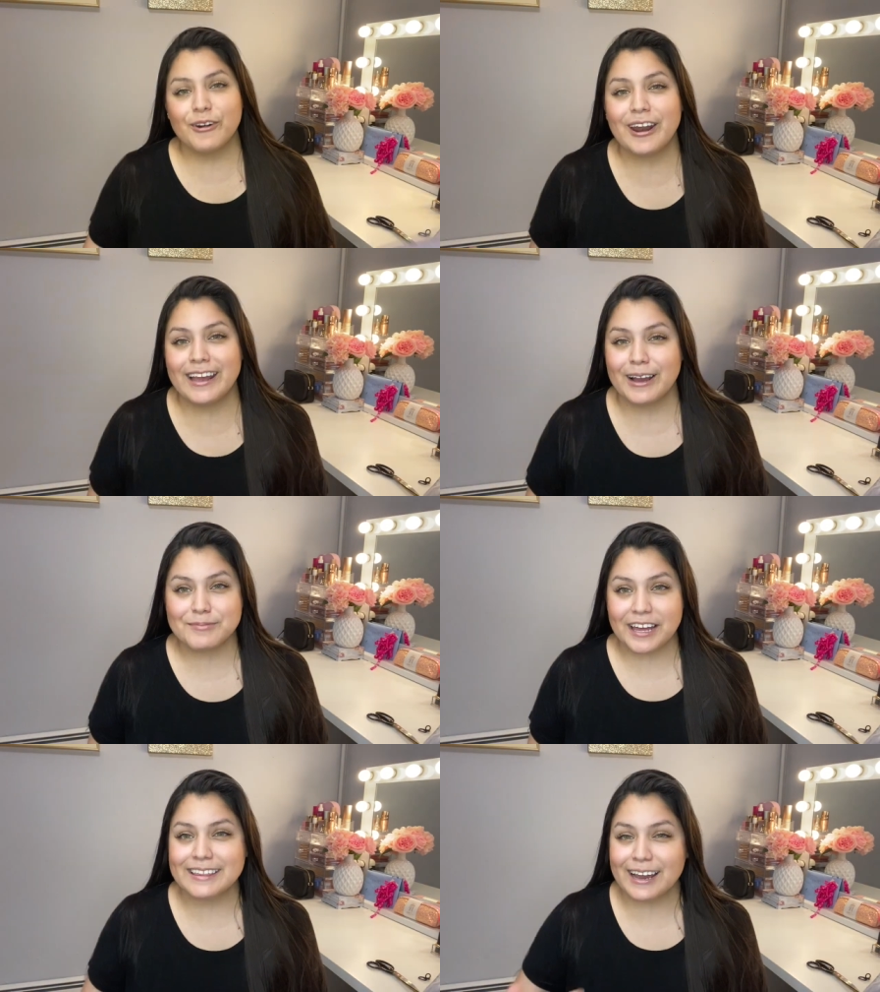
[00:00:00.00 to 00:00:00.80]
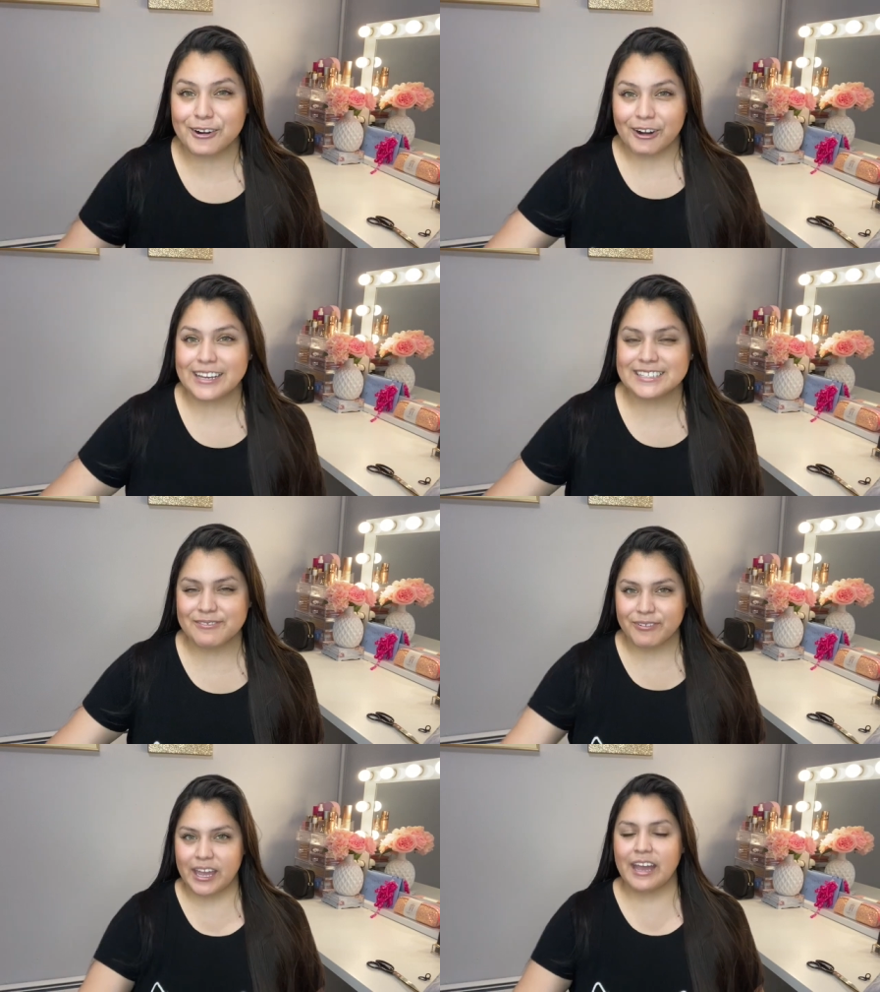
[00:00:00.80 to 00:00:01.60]
cra- I'm not that crazy
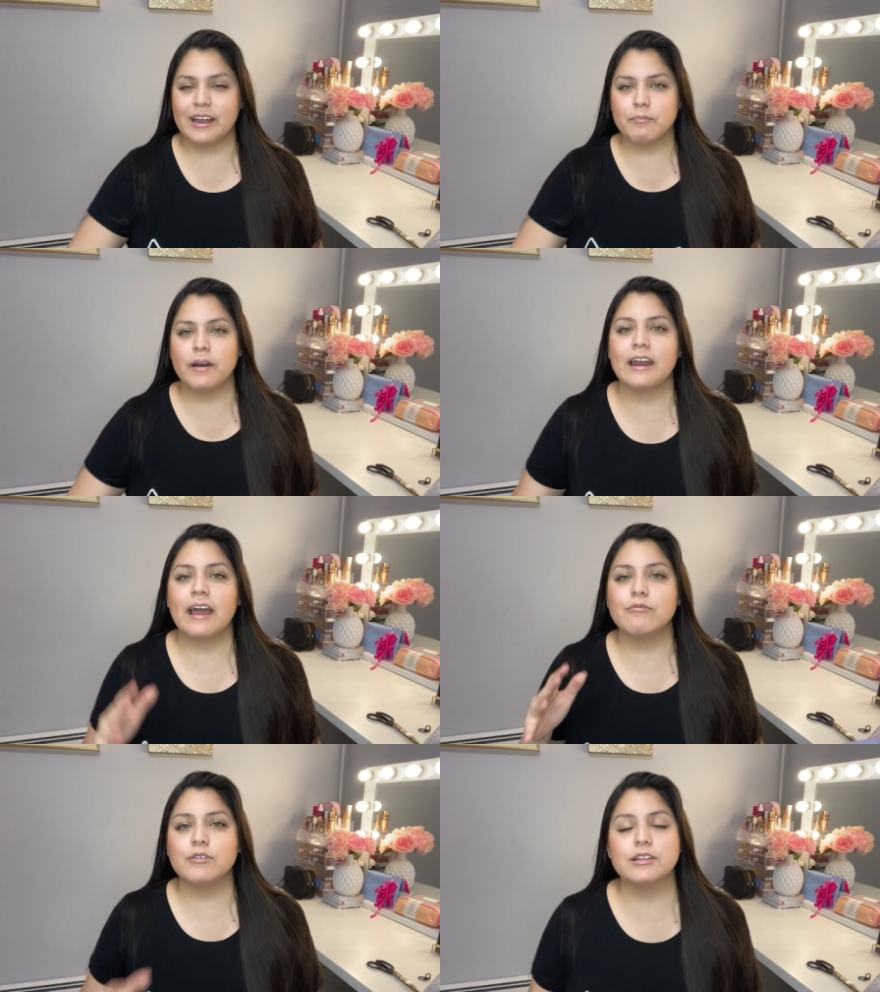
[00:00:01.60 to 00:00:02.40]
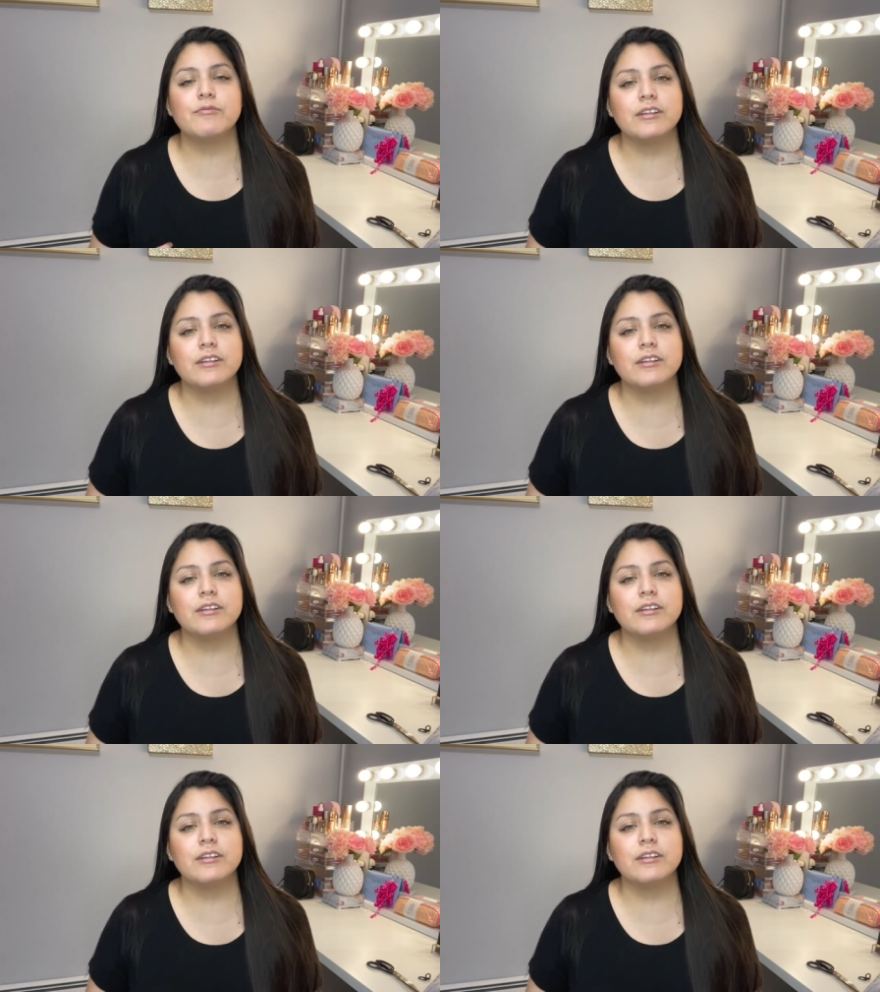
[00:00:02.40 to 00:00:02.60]
fan, but I really,